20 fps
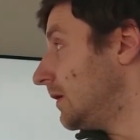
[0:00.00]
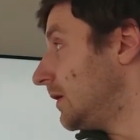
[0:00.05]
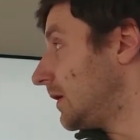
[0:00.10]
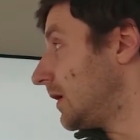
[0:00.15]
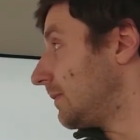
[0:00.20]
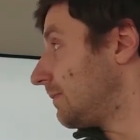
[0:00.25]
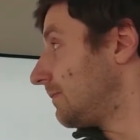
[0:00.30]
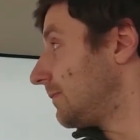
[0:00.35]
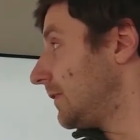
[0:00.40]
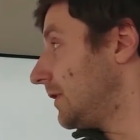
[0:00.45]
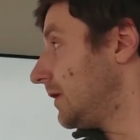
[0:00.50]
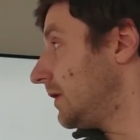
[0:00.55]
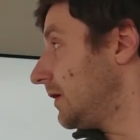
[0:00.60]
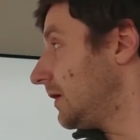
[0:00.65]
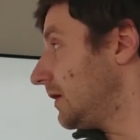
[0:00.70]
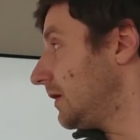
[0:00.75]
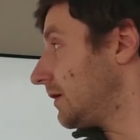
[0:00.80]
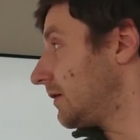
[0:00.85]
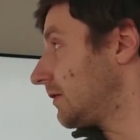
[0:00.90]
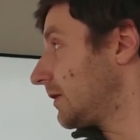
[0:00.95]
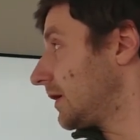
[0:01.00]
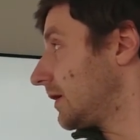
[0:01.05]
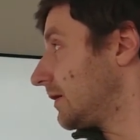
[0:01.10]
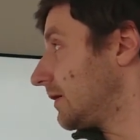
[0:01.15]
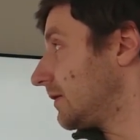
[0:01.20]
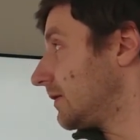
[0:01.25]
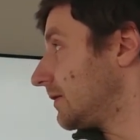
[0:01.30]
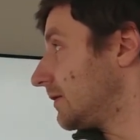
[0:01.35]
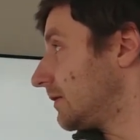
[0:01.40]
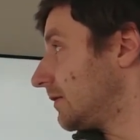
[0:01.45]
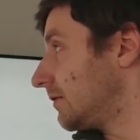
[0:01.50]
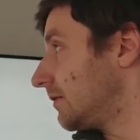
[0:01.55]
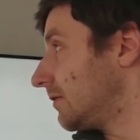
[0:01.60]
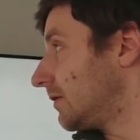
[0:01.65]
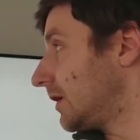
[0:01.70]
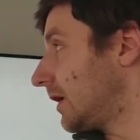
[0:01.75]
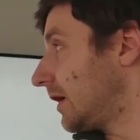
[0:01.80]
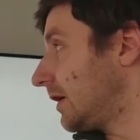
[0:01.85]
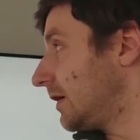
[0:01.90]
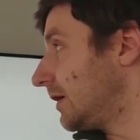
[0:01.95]
Yep. Okay,
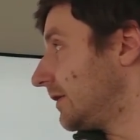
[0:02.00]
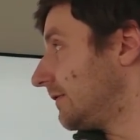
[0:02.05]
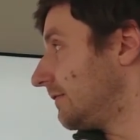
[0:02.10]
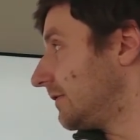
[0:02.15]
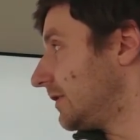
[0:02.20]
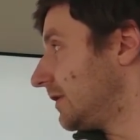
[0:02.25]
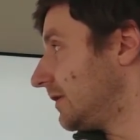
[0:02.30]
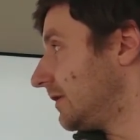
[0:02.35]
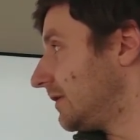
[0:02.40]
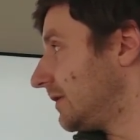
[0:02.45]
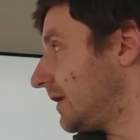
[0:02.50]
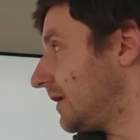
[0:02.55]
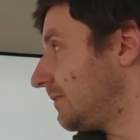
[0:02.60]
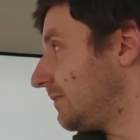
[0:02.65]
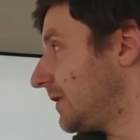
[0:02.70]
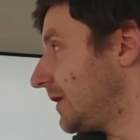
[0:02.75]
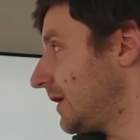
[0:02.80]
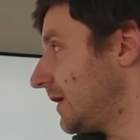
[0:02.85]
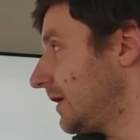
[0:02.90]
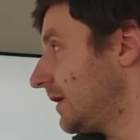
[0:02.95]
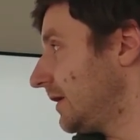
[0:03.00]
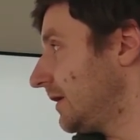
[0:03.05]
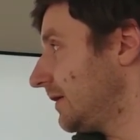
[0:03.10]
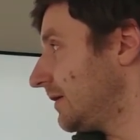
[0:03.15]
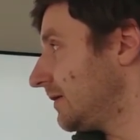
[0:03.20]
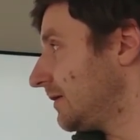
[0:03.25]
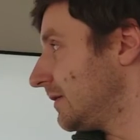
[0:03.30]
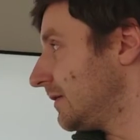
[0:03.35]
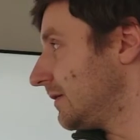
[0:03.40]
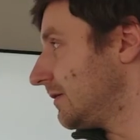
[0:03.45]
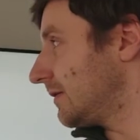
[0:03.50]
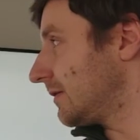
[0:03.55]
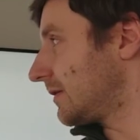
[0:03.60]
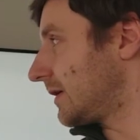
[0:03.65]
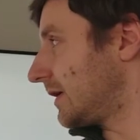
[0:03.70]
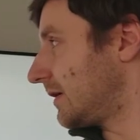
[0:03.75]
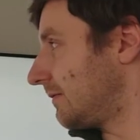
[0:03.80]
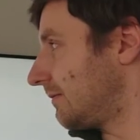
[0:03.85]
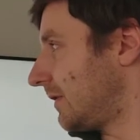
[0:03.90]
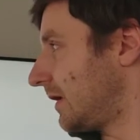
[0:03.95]
so high level API.
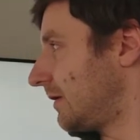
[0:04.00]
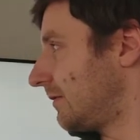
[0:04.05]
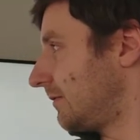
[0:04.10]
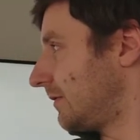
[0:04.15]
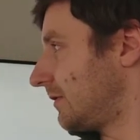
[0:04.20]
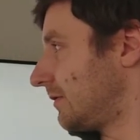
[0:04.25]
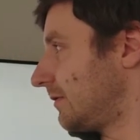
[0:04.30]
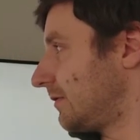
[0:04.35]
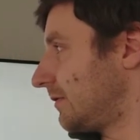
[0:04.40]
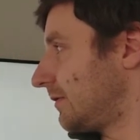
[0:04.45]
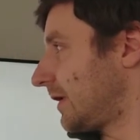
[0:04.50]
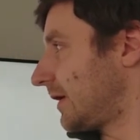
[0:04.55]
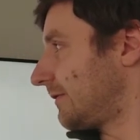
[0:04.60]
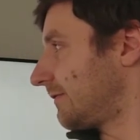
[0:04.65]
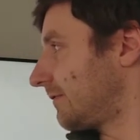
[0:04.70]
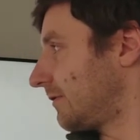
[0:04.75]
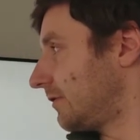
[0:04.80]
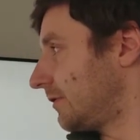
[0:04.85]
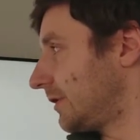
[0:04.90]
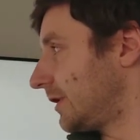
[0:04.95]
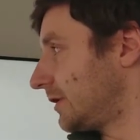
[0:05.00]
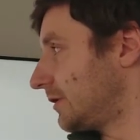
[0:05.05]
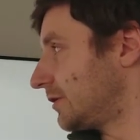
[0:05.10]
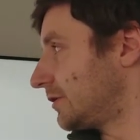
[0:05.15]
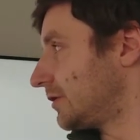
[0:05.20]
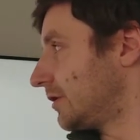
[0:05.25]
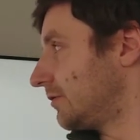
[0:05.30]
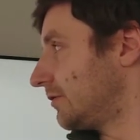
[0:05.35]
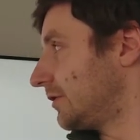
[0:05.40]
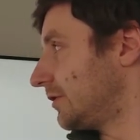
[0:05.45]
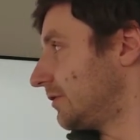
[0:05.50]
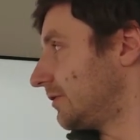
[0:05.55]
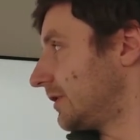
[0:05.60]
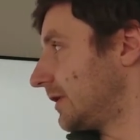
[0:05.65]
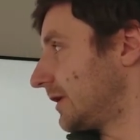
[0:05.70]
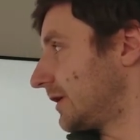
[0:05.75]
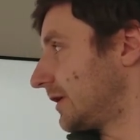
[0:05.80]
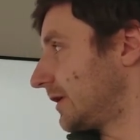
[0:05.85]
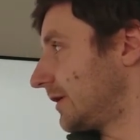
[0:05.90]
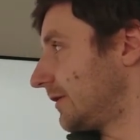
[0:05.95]
Okay, I've already showed you
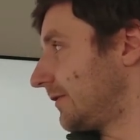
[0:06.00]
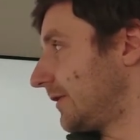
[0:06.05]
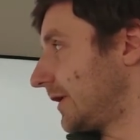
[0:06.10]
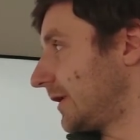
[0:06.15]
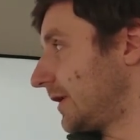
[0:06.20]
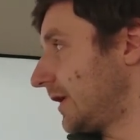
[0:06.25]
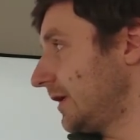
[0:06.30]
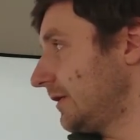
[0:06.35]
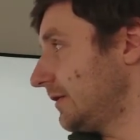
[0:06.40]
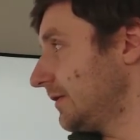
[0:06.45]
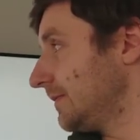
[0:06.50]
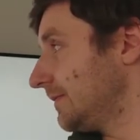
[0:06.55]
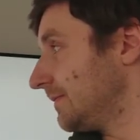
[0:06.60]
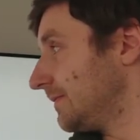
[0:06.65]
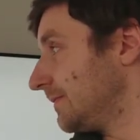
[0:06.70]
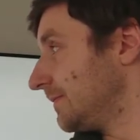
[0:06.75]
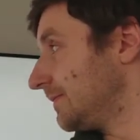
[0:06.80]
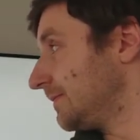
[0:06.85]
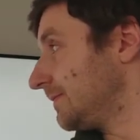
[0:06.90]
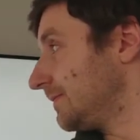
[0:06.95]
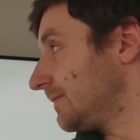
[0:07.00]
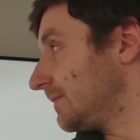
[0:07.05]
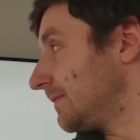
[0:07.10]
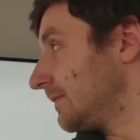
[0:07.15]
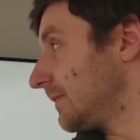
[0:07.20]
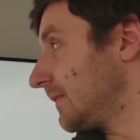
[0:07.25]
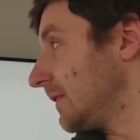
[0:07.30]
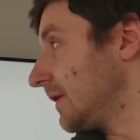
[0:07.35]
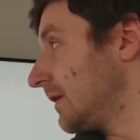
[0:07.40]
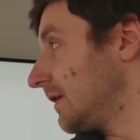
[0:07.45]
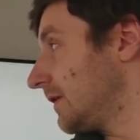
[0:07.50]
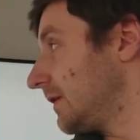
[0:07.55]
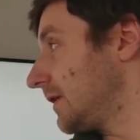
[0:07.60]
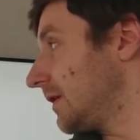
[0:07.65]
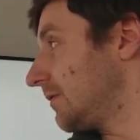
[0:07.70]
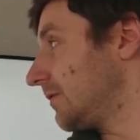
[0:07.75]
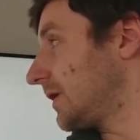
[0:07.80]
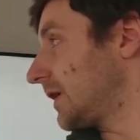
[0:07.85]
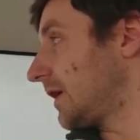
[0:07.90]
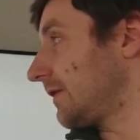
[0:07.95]
the get.
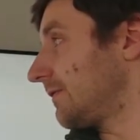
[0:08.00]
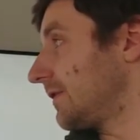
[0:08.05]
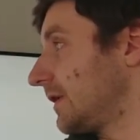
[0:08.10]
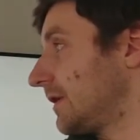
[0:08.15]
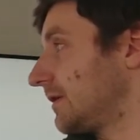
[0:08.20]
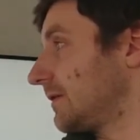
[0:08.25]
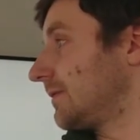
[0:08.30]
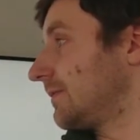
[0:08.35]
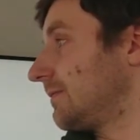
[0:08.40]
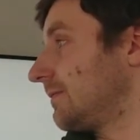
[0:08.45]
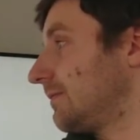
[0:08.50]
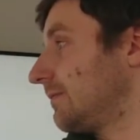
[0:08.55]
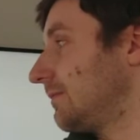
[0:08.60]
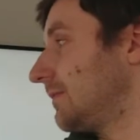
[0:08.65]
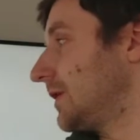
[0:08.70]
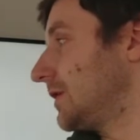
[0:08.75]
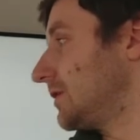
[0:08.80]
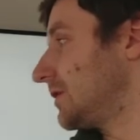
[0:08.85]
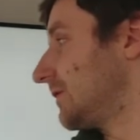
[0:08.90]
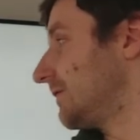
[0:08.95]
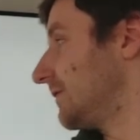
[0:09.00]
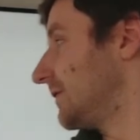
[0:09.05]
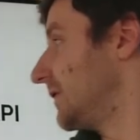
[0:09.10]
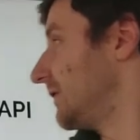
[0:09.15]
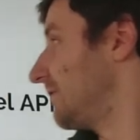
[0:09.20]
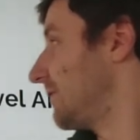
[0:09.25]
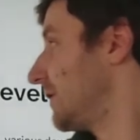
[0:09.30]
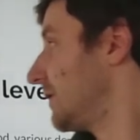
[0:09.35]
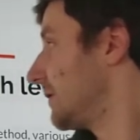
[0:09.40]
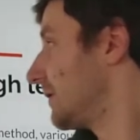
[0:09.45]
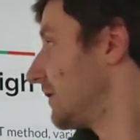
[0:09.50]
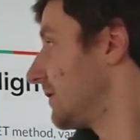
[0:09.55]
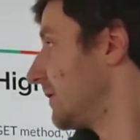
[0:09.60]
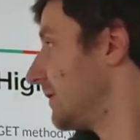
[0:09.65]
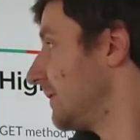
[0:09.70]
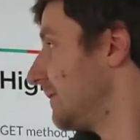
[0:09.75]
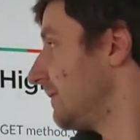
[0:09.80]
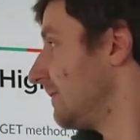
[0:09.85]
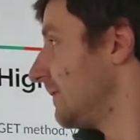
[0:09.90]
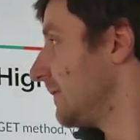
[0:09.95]
Now we have a bunch of different
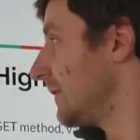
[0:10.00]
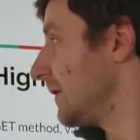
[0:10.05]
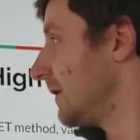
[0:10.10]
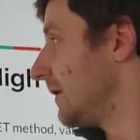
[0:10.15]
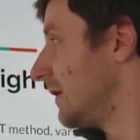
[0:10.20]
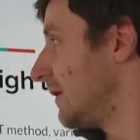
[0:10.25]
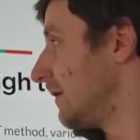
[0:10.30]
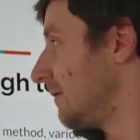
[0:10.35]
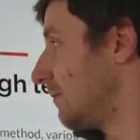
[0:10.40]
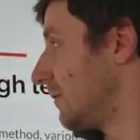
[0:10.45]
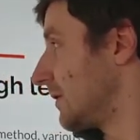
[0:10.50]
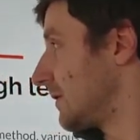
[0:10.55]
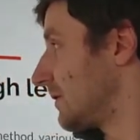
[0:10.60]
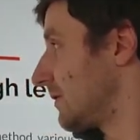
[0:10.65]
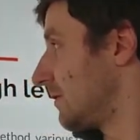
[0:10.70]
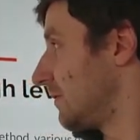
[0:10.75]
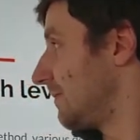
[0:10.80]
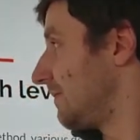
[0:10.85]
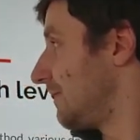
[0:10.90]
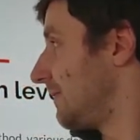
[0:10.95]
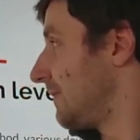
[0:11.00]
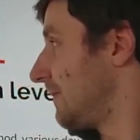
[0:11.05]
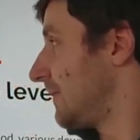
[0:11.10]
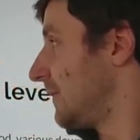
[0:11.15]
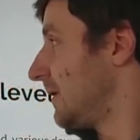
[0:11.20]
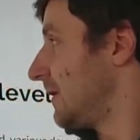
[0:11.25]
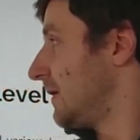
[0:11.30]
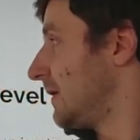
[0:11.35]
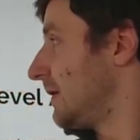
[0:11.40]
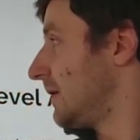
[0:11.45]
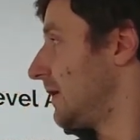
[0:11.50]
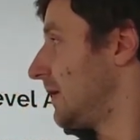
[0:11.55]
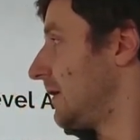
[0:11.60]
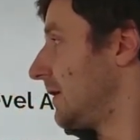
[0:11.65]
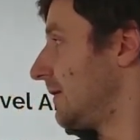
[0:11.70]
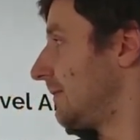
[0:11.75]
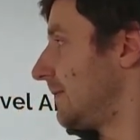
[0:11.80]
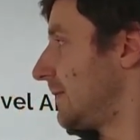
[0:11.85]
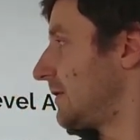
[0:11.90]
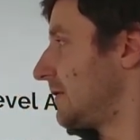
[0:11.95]
ones. So
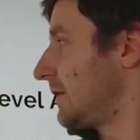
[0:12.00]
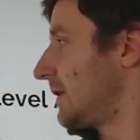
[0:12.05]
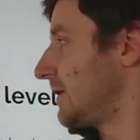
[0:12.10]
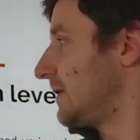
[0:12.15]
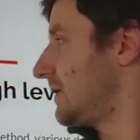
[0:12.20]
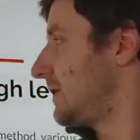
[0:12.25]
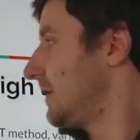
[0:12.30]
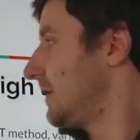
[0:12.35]
as you can see,